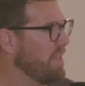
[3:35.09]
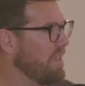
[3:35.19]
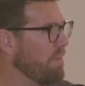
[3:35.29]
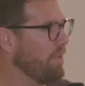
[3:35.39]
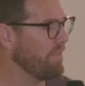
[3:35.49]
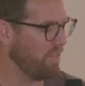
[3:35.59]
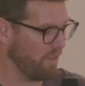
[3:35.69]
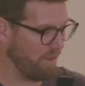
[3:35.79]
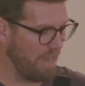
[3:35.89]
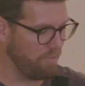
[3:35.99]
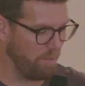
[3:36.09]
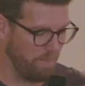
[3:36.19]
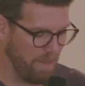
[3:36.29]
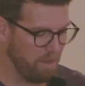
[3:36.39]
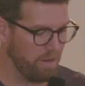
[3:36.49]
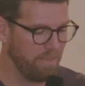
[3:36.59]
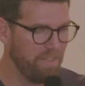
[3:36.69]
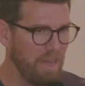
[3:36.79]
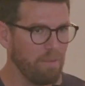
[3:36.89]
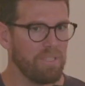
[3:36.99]
They believe that their life would be better if
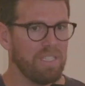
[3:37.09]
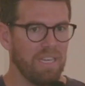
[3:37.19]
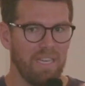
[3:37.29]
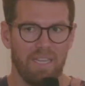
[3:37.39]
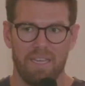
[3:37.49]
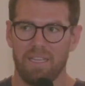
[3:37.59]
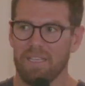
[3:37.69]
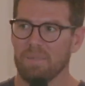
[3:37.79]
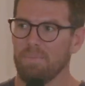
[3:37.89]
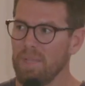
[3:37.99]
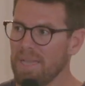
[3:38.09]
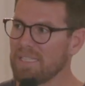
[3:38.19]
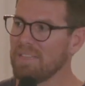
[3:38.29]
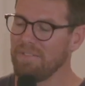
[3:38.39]
they were sitting in his place,